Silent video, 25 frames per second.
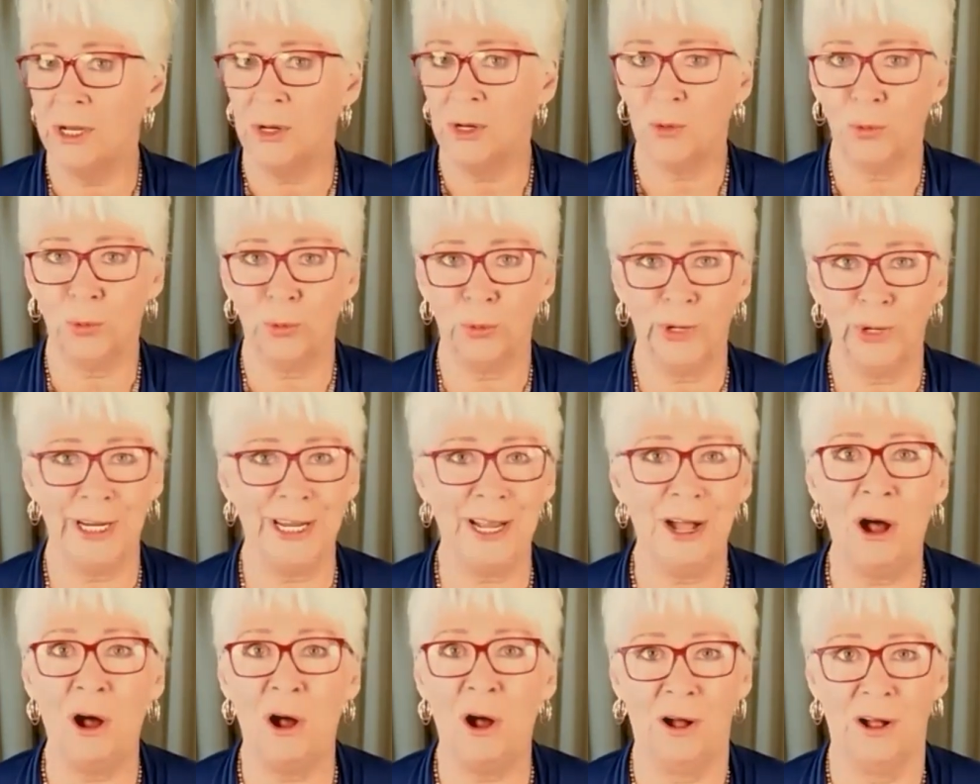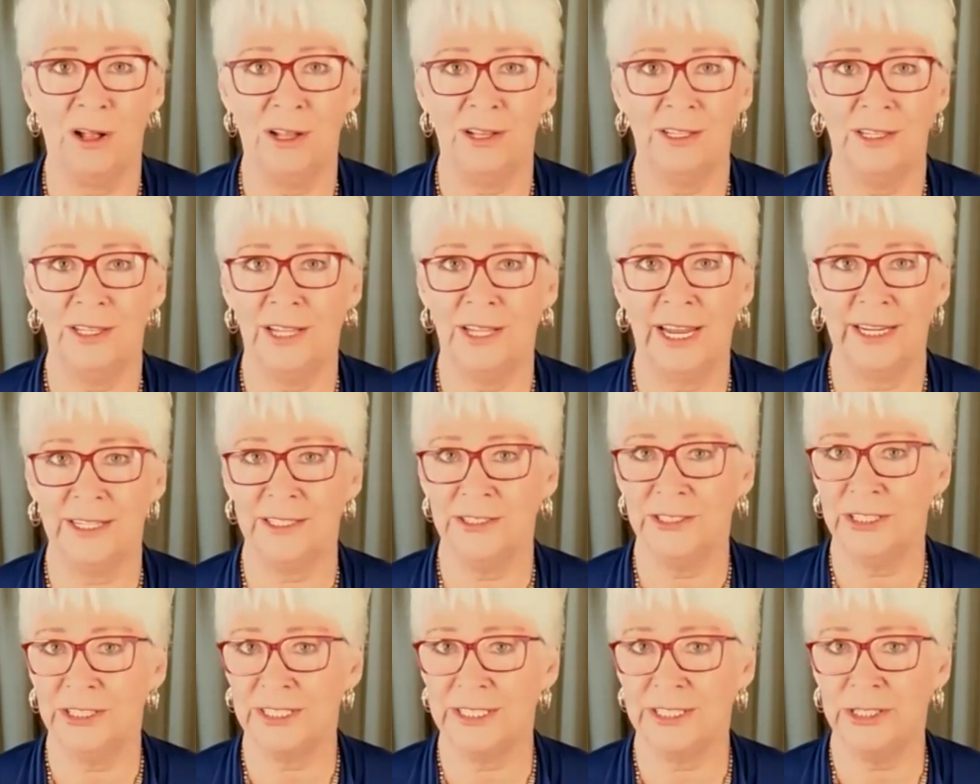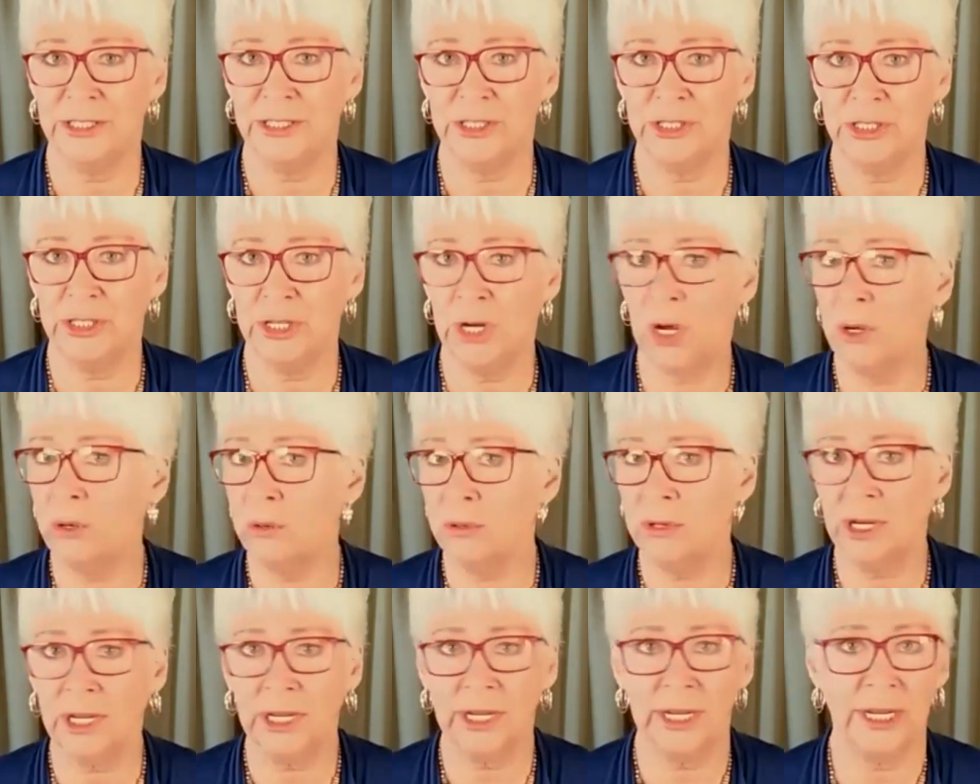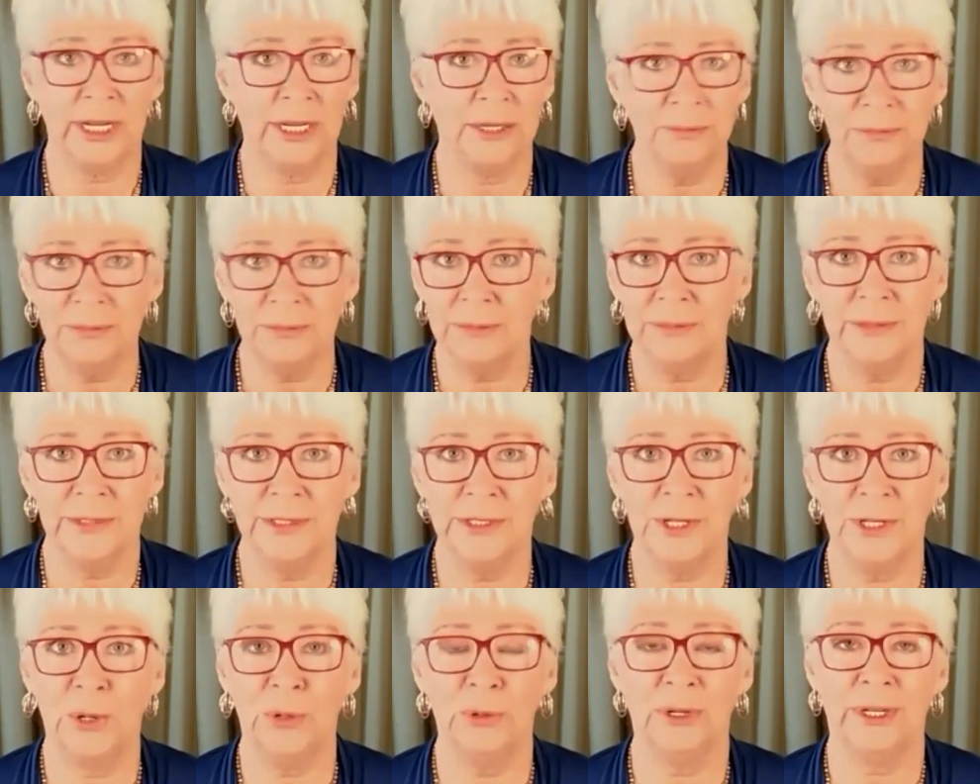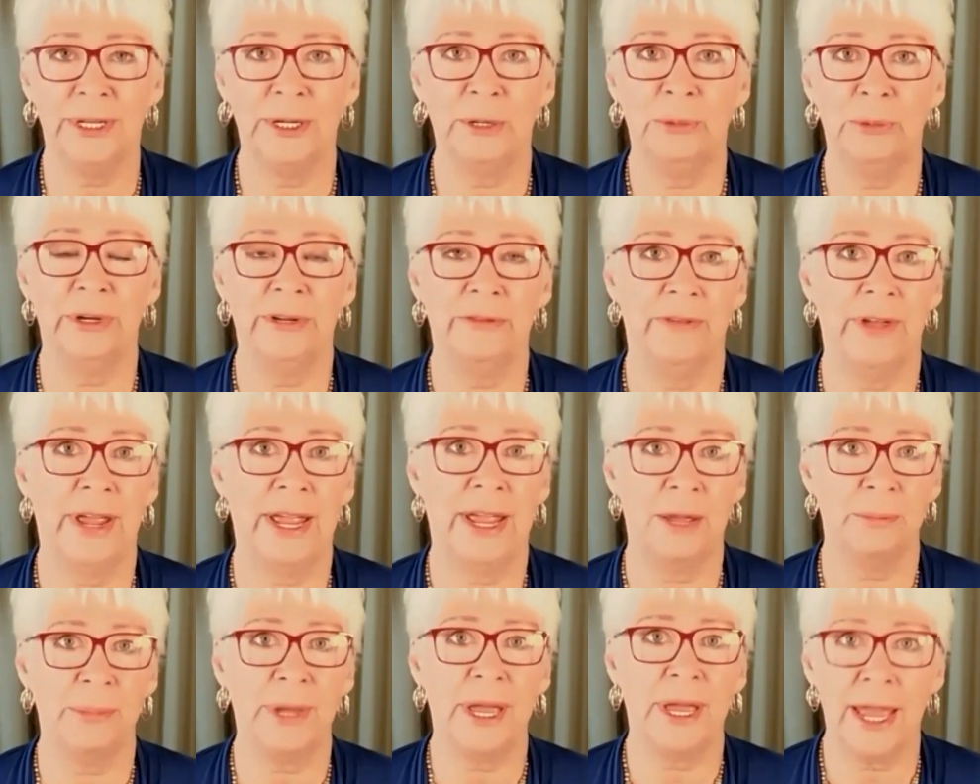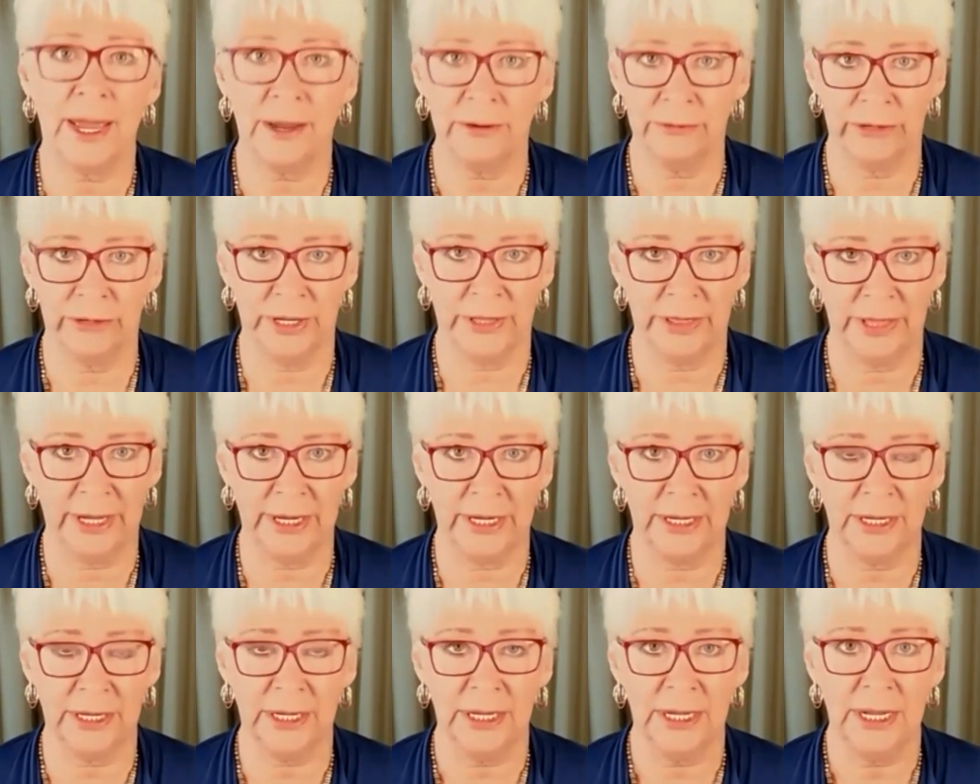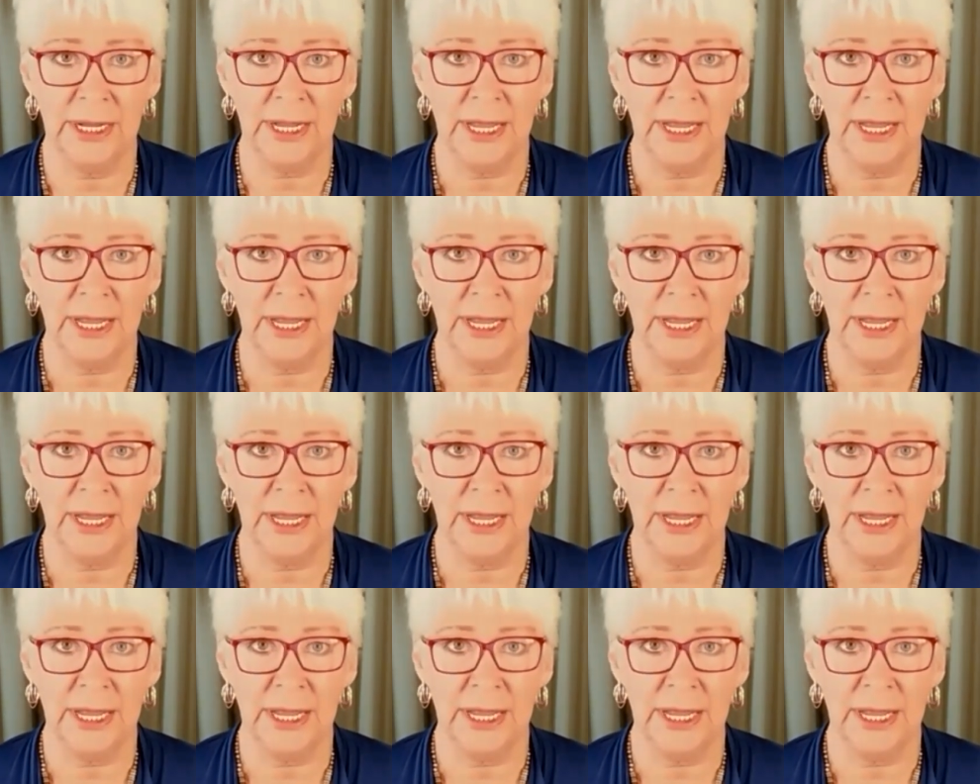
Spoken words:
rehaul, like just totally revamp everything?